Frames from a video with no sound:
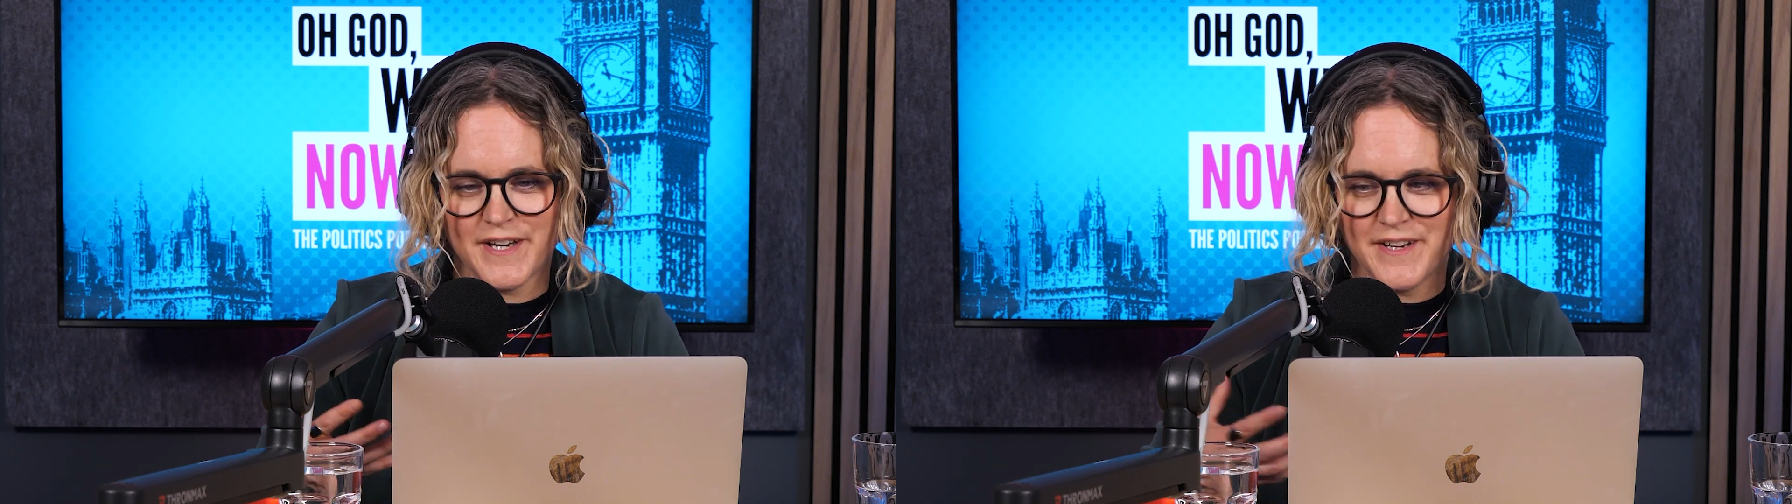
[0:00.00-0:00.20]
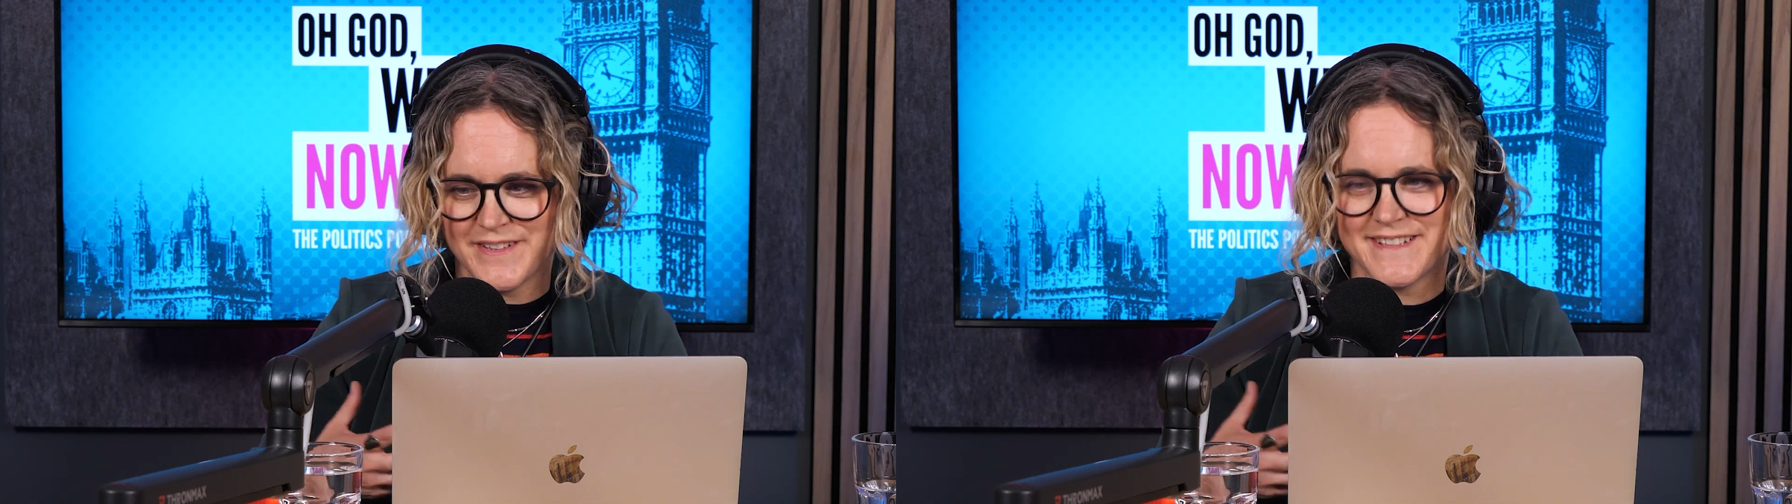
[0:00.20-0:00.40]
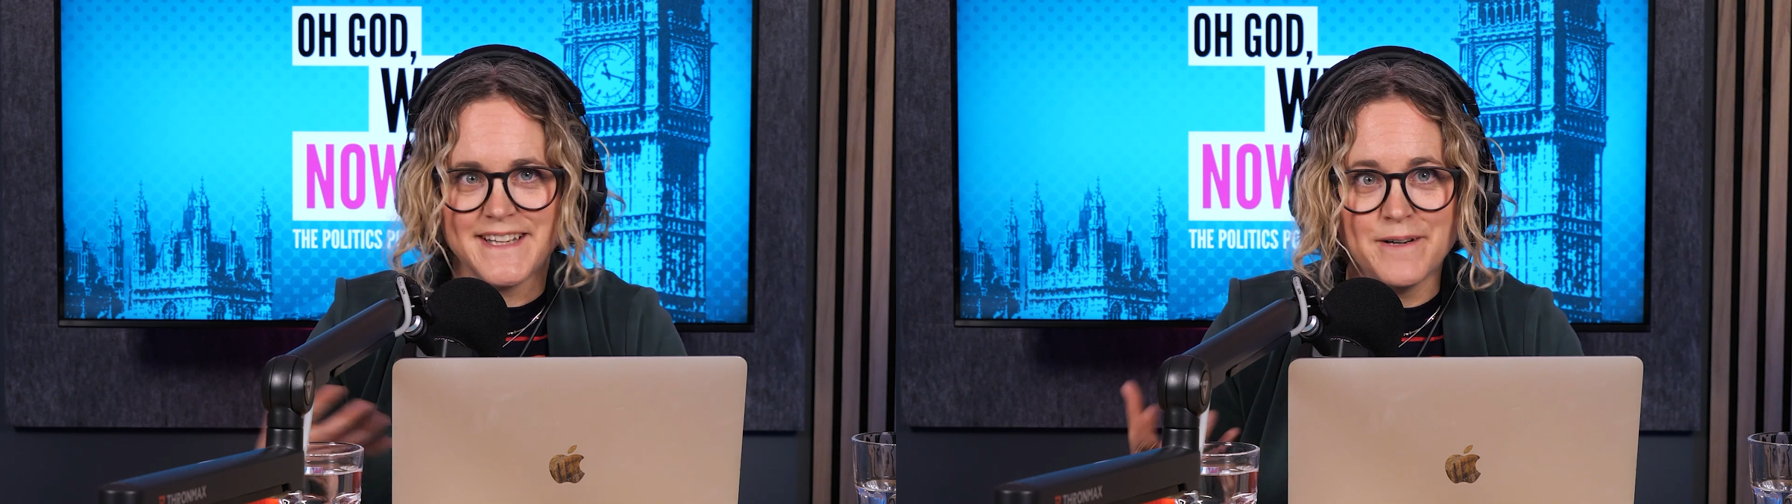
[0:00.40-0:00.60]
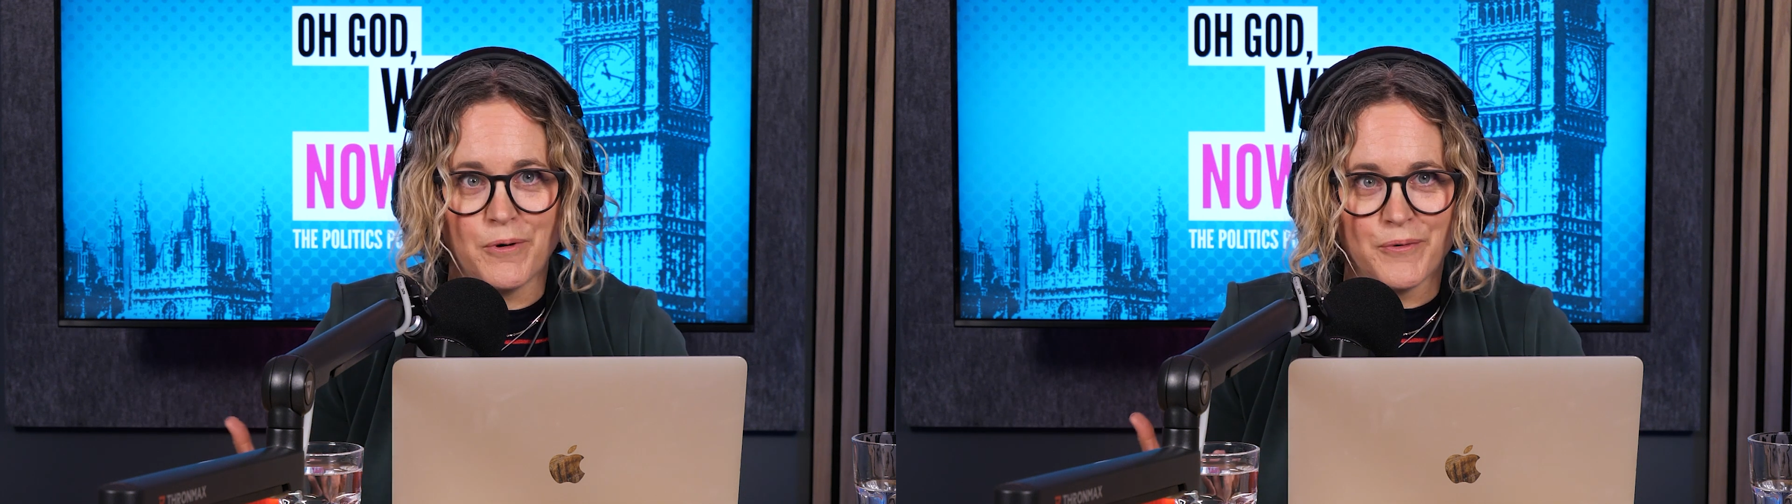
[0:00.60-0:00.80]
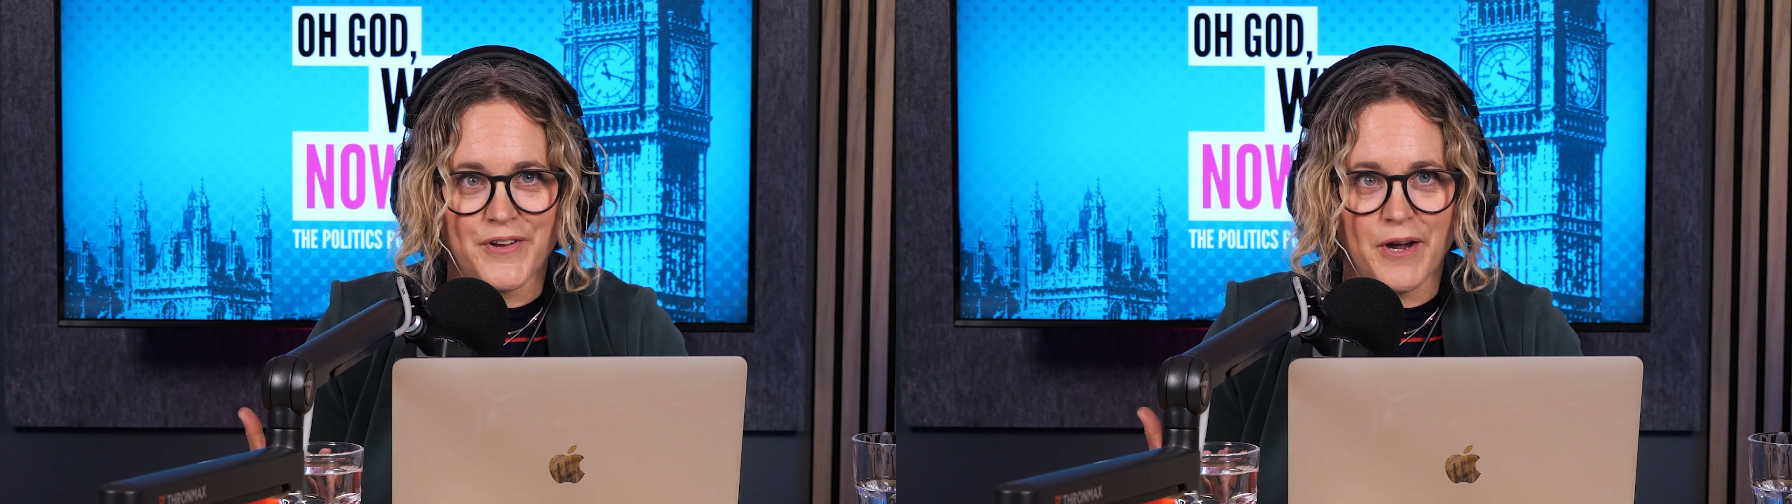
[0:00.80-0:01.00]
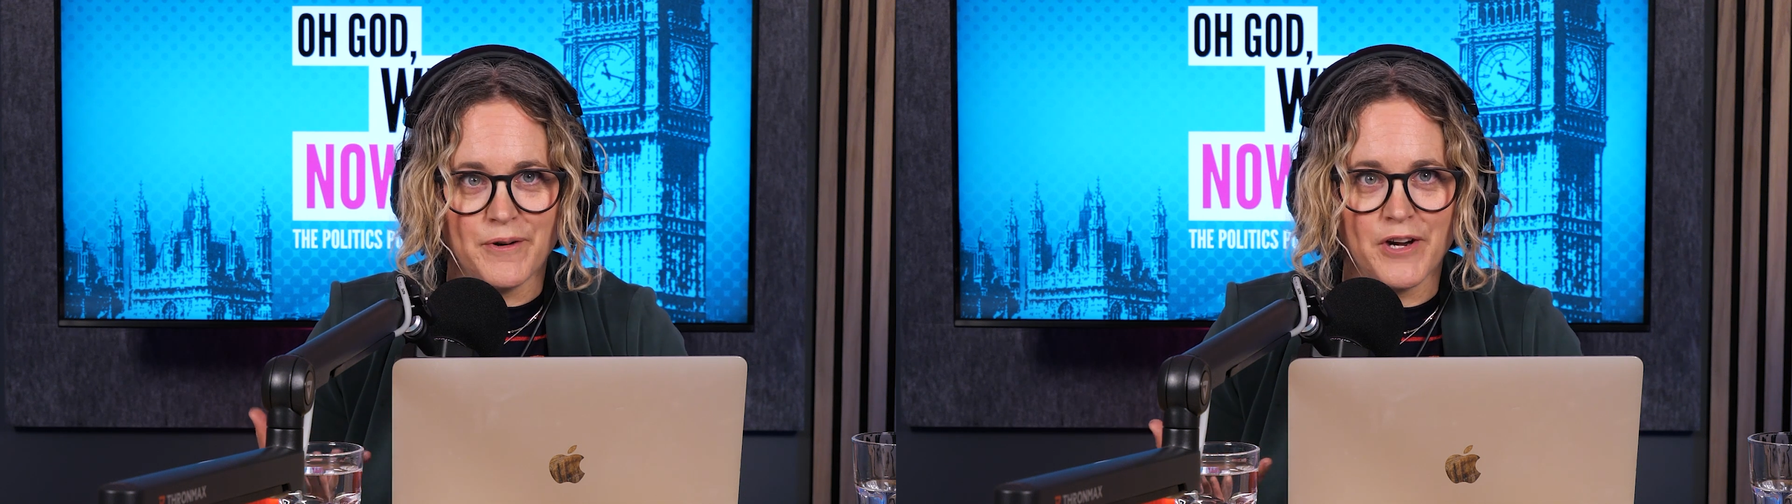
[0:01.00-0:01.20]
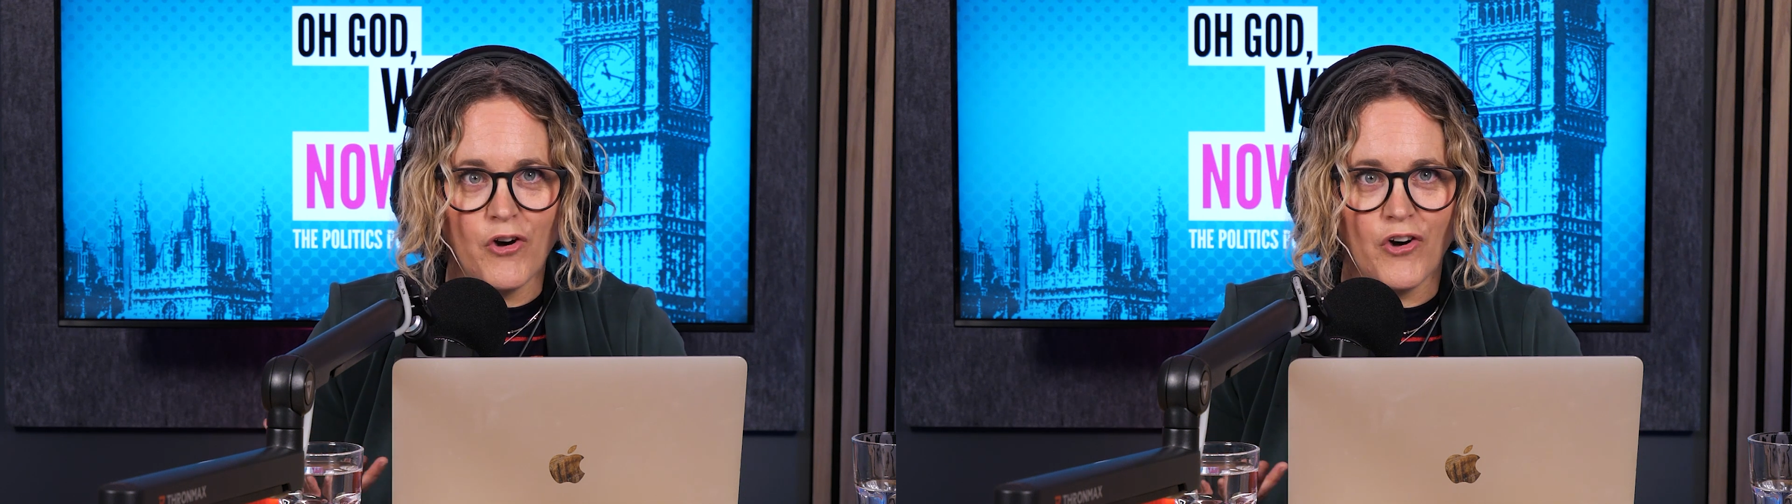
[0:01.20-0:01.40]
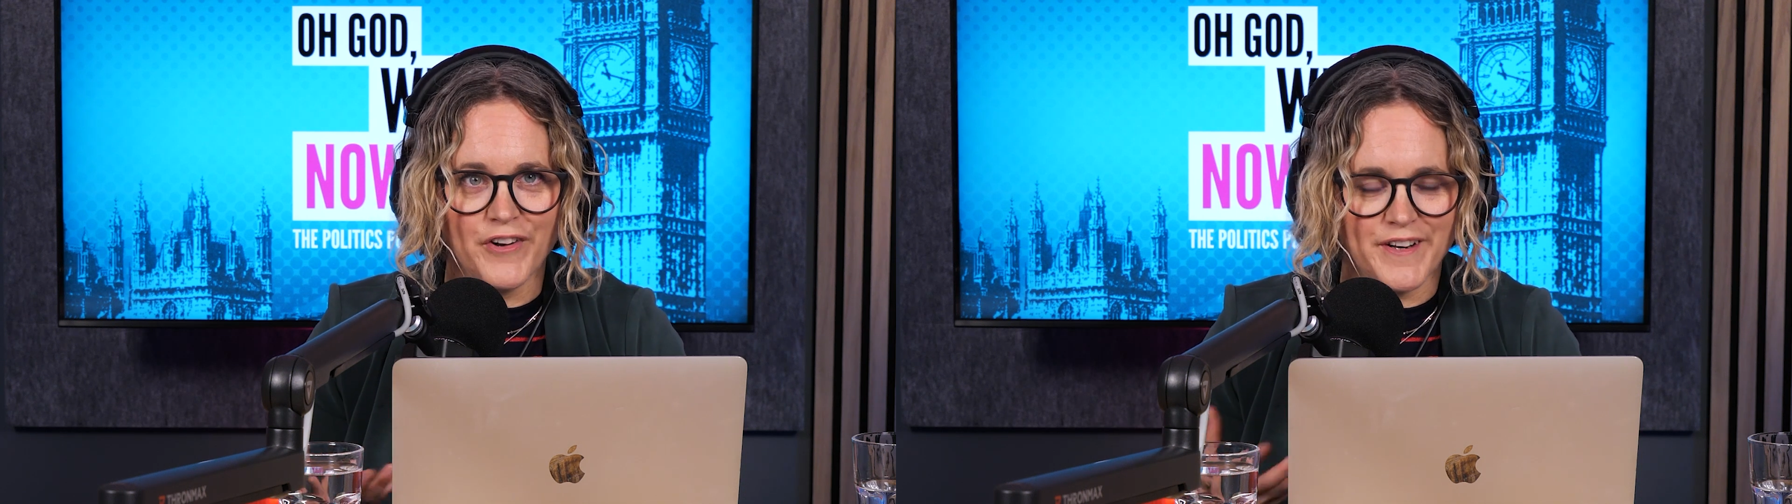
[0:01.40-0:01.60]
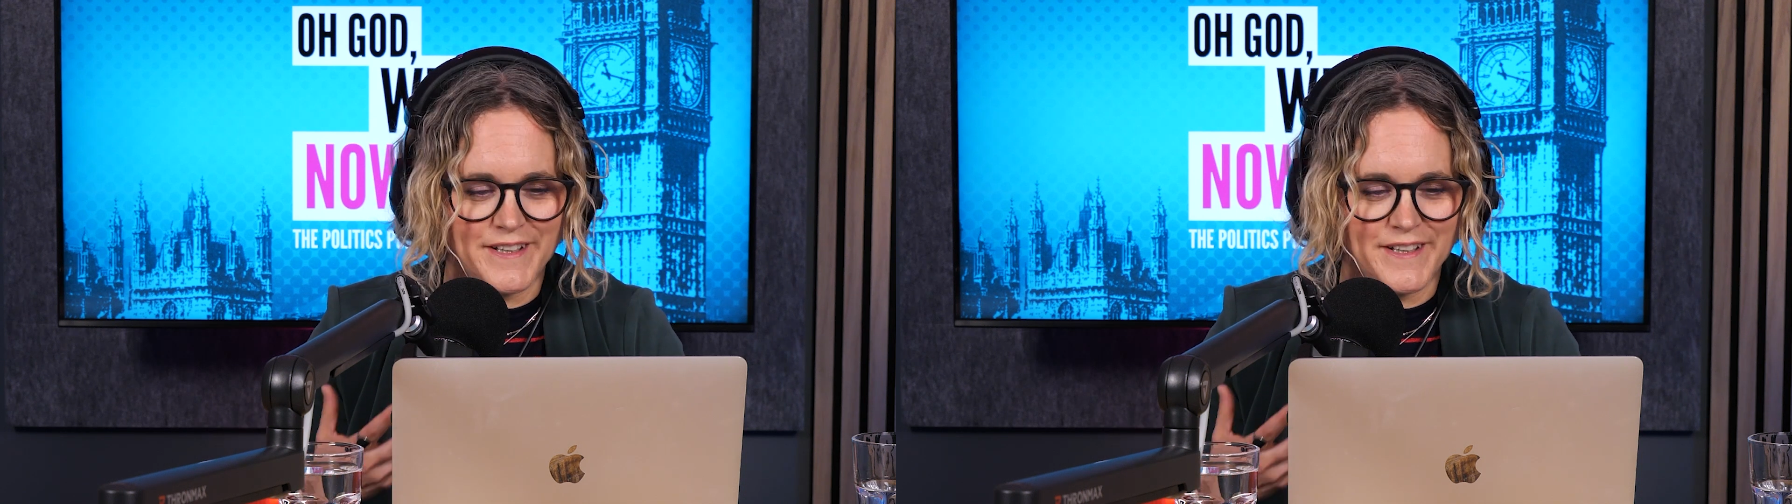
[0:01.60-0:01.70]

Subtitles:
he could see what was going on